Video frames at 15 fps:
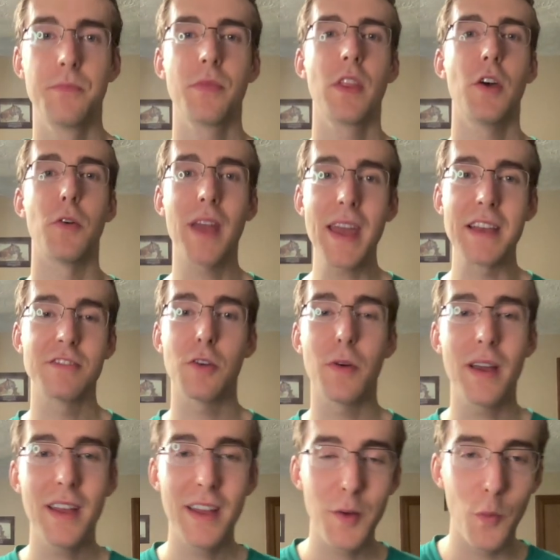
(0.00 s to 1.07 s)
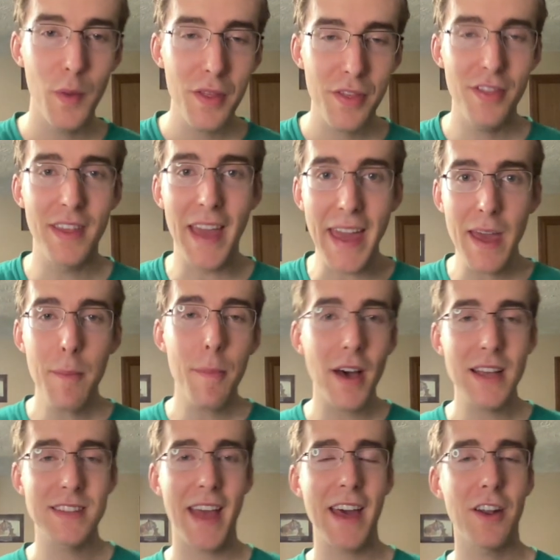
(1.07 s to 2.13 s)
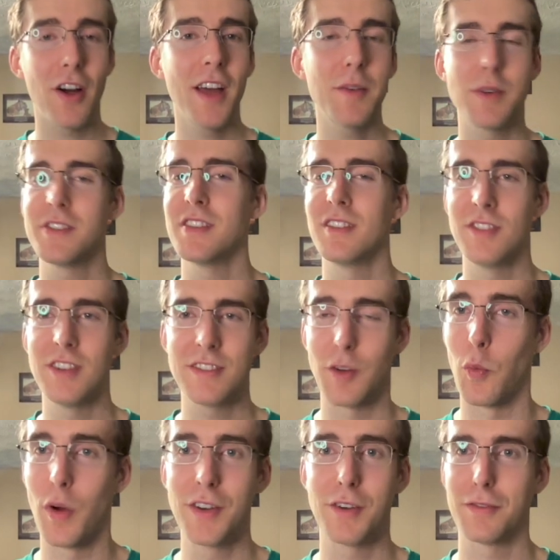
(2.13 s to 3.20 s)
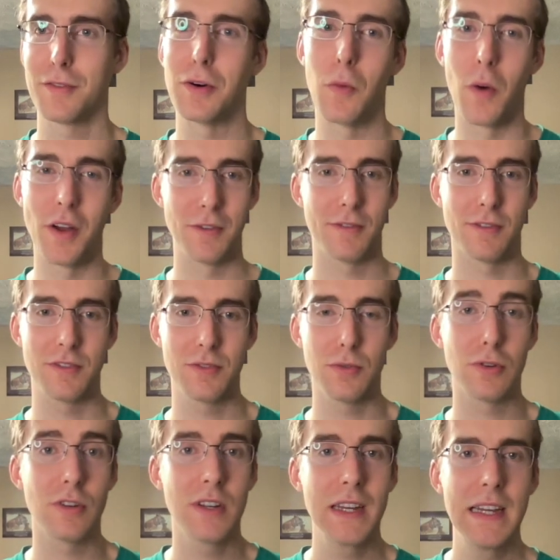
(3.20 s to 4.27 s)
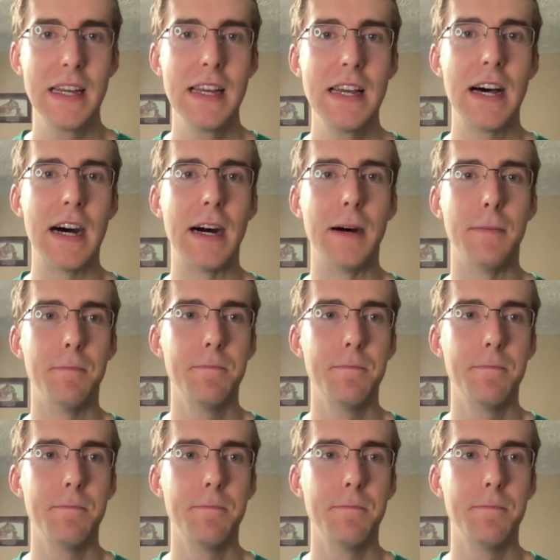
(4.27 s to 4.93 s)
Okay, so with the AMBOSS add-on, which is just a wonderful, wonderful tool. Um,